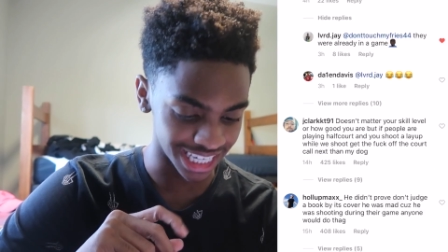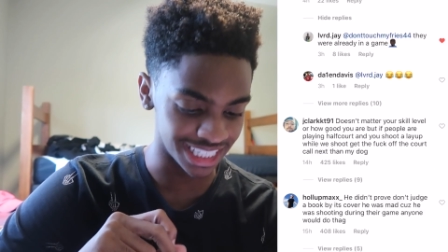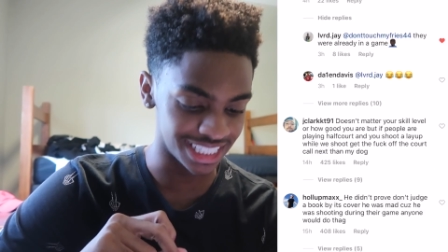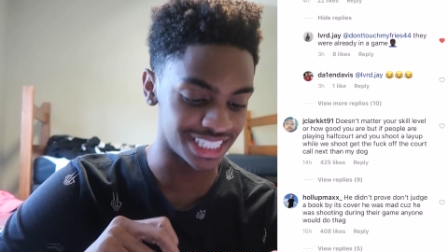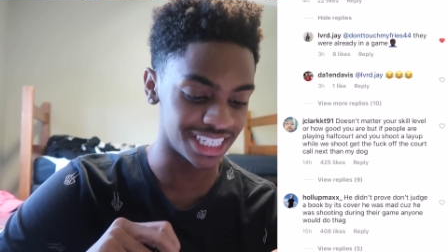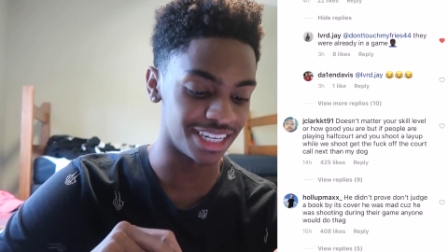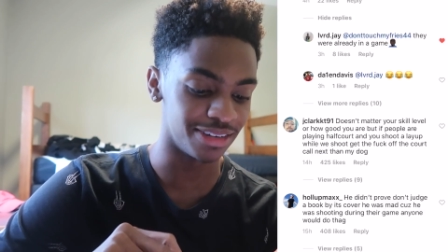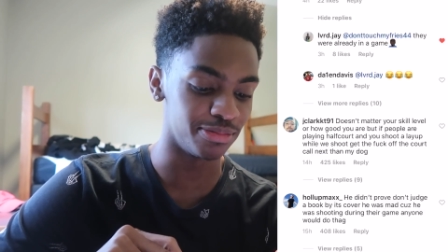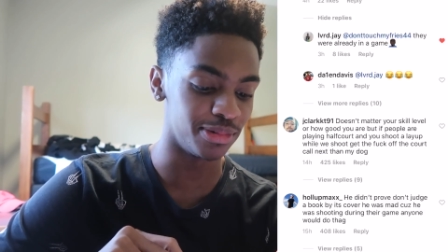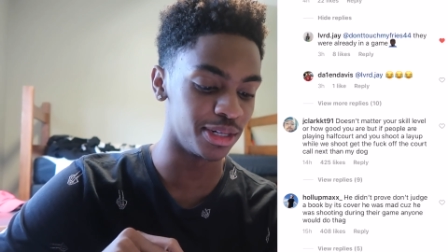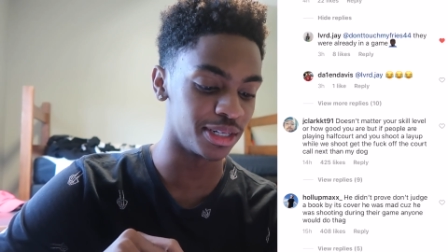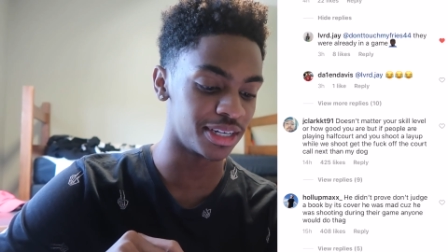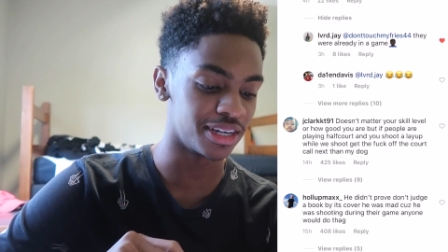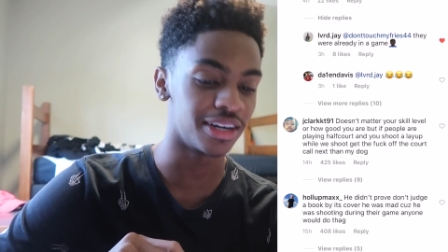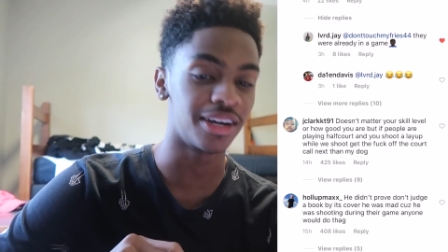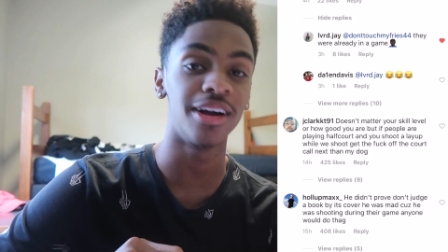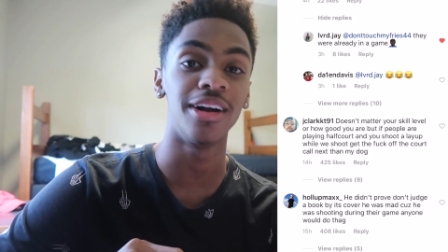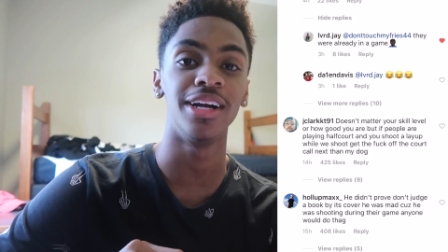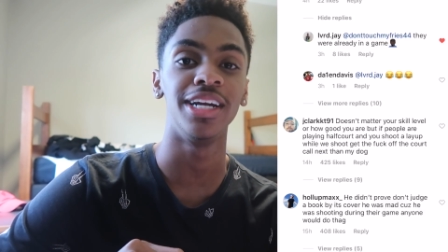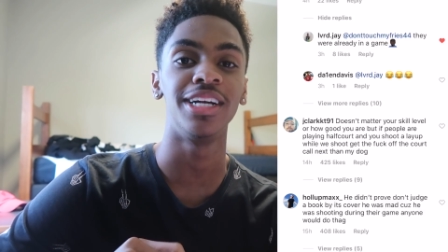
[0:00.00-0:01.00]
they said bro
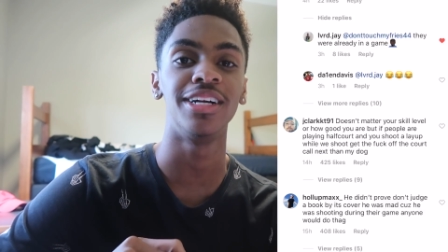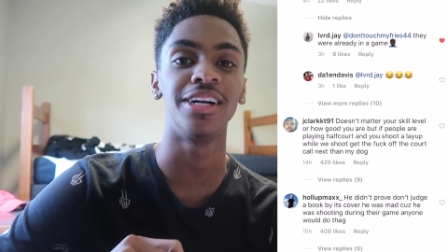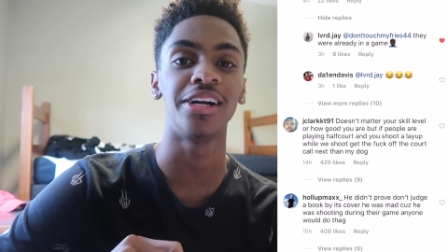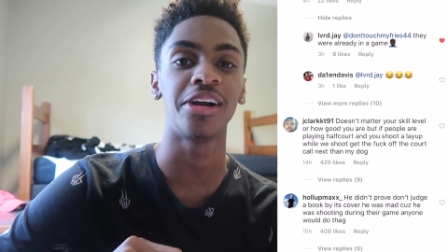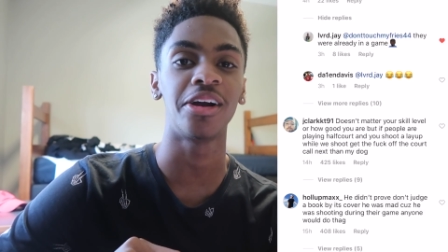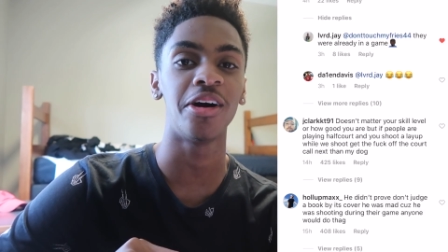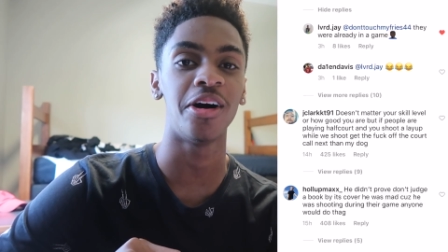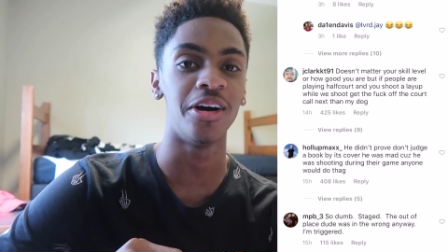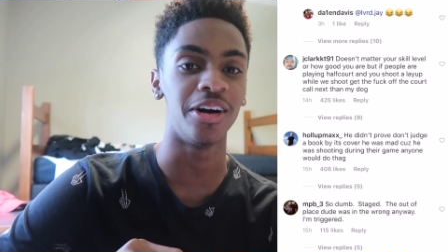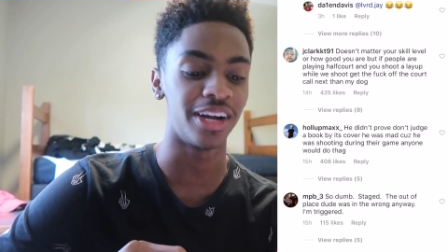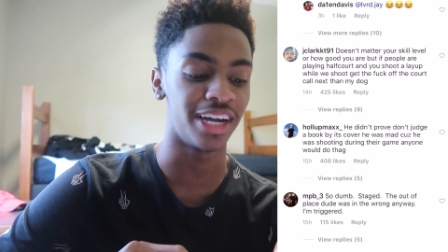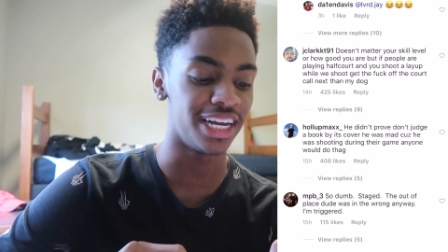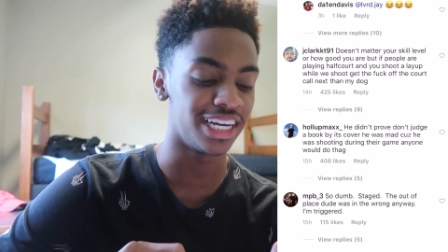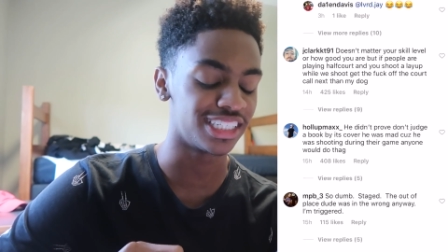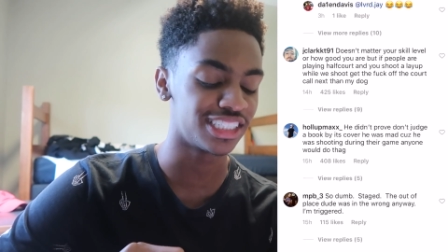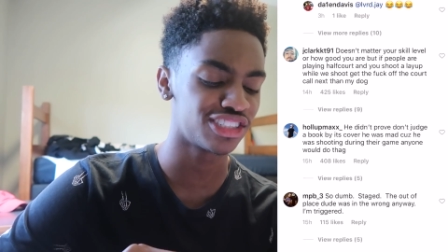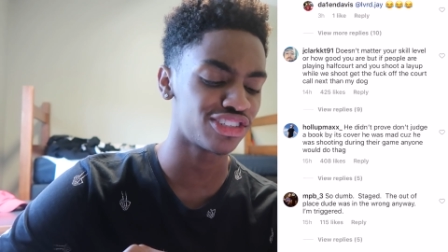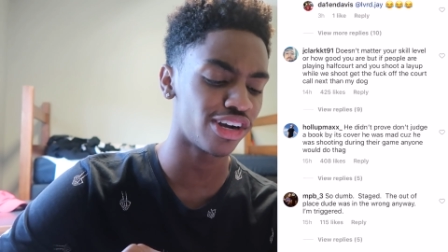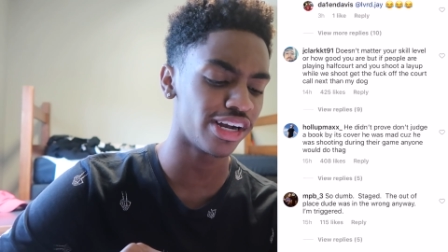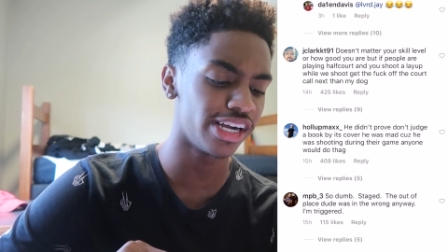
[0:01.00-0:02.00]
could call, he could have called
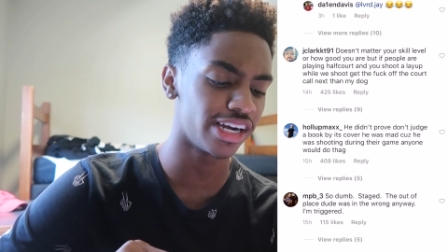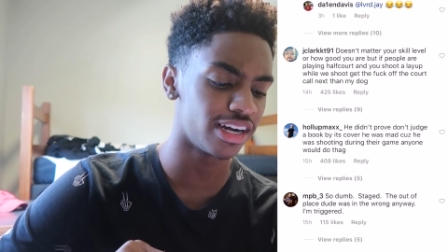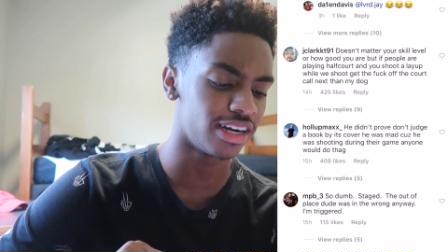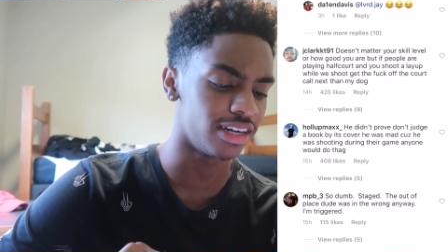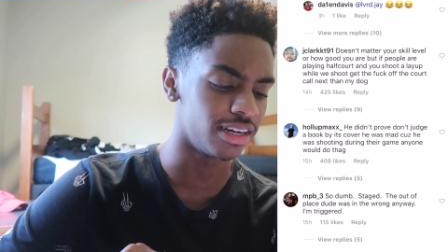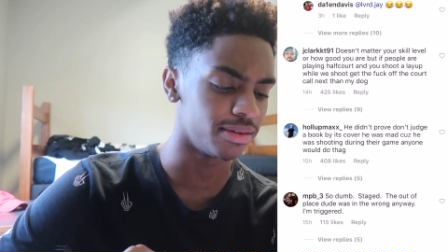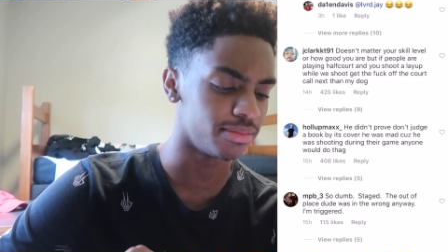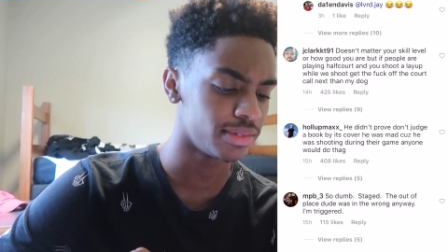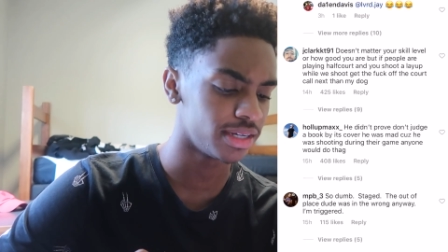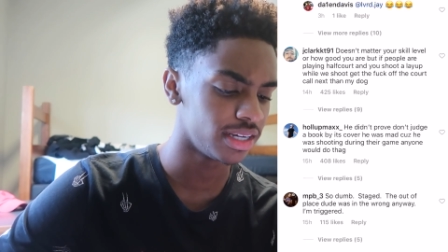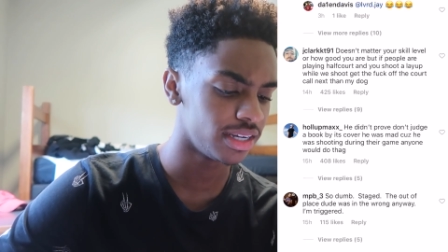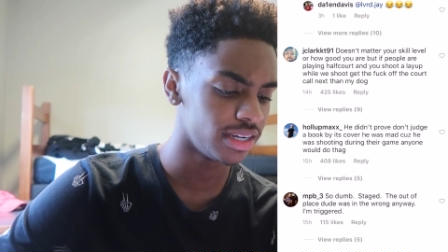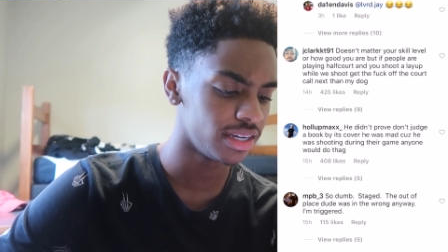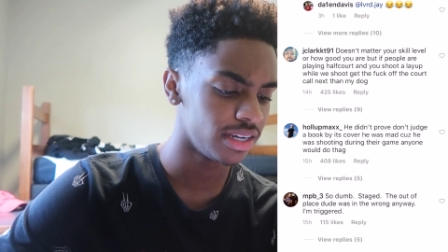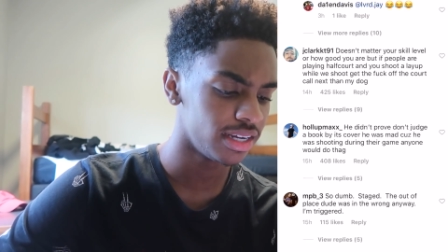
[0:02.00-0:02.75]
next straight up.